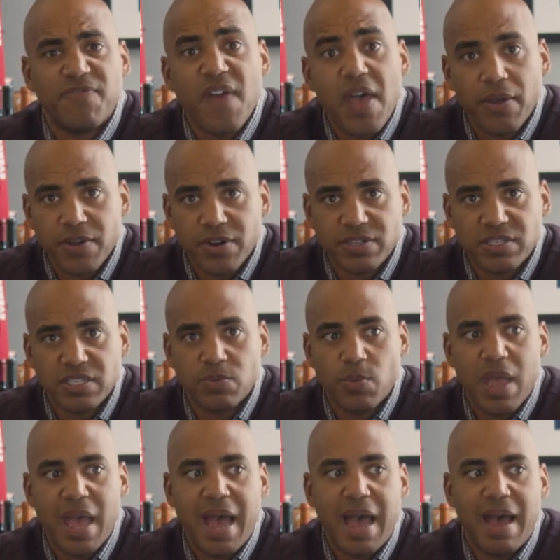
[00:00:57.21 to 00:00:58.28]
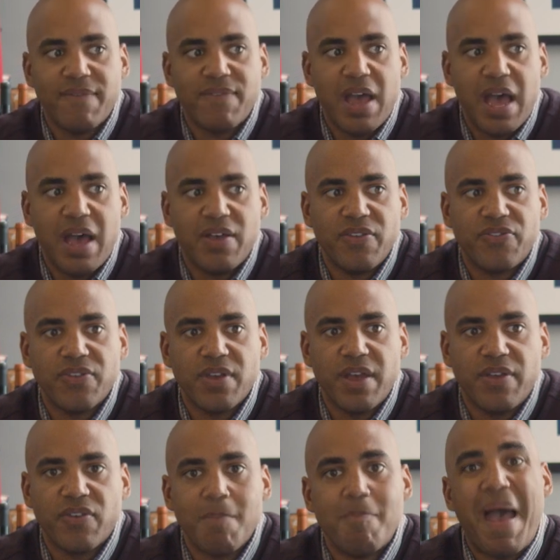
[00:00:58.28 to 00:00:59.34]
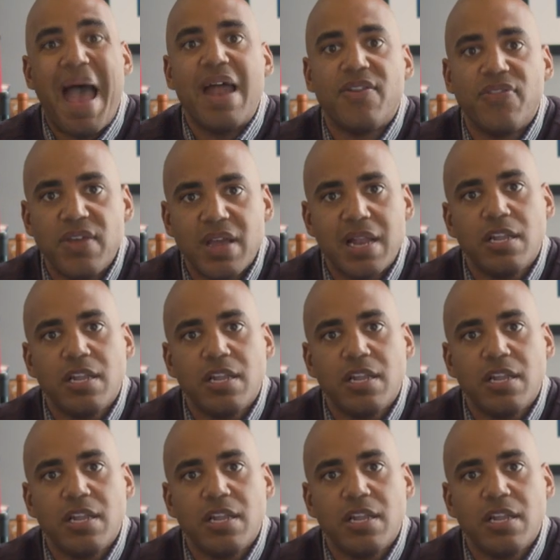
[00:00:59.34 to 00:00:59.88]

failures as we have as, as a bad thing.